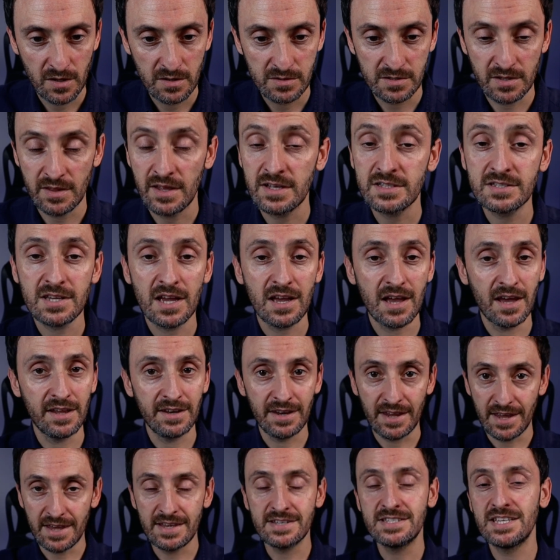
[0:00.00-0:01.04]
So that's an
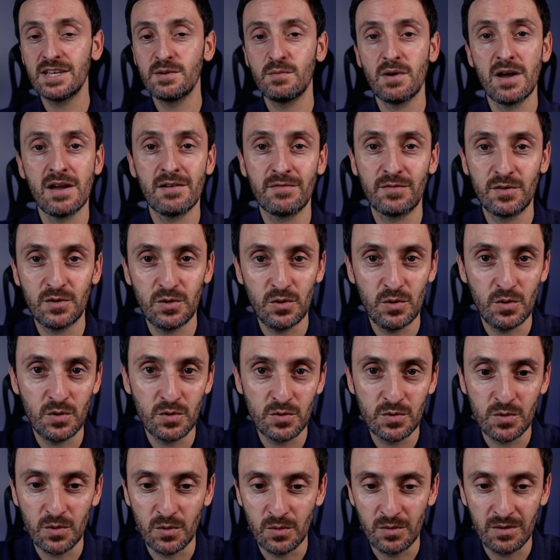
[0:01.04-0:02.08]
easy way for you
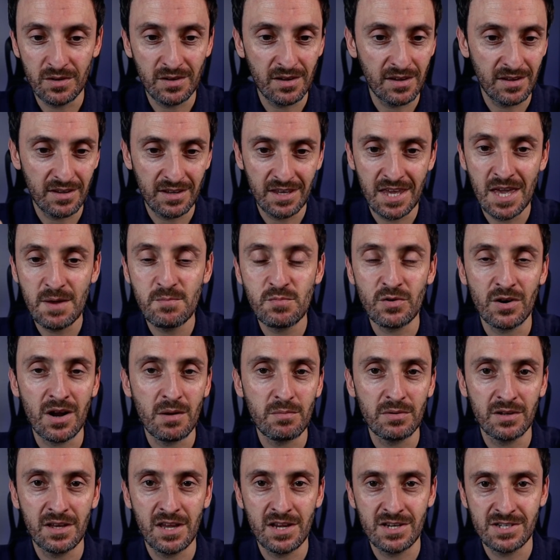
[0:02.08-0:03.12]
to keep your
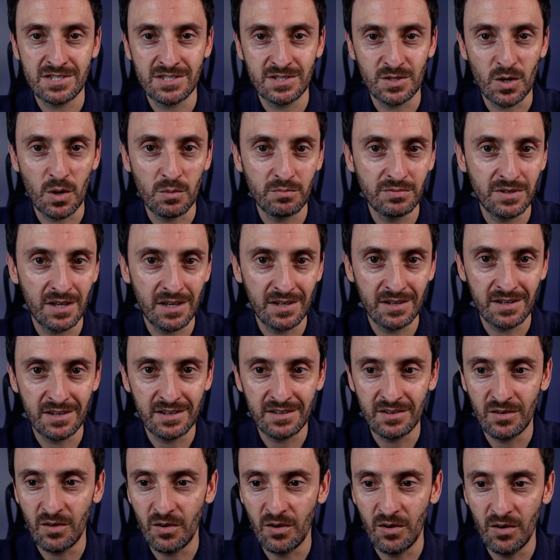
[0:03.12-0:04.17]
applications
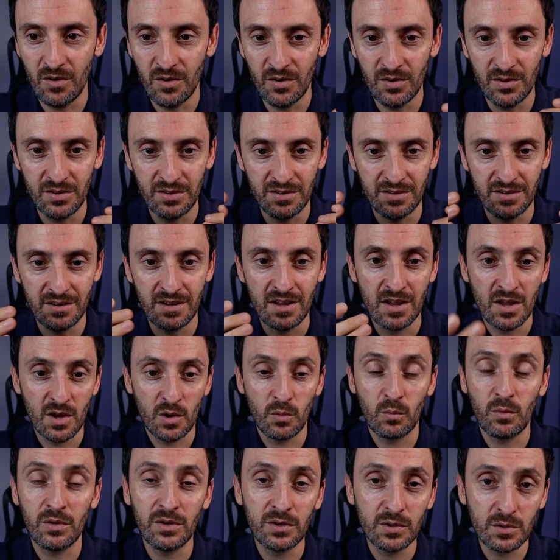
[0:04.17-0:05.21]
updated on
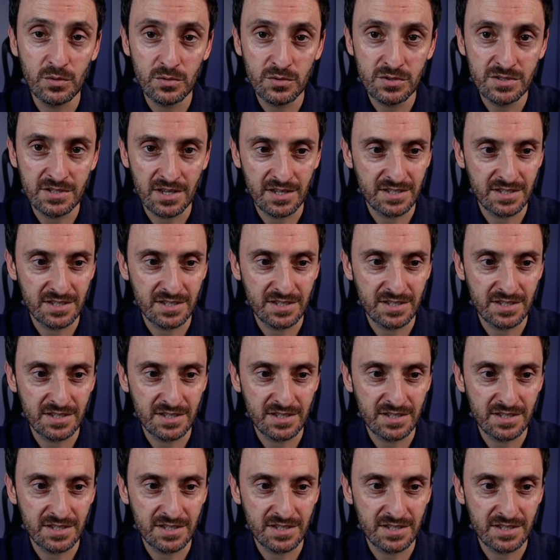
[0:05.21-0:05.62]
Windows.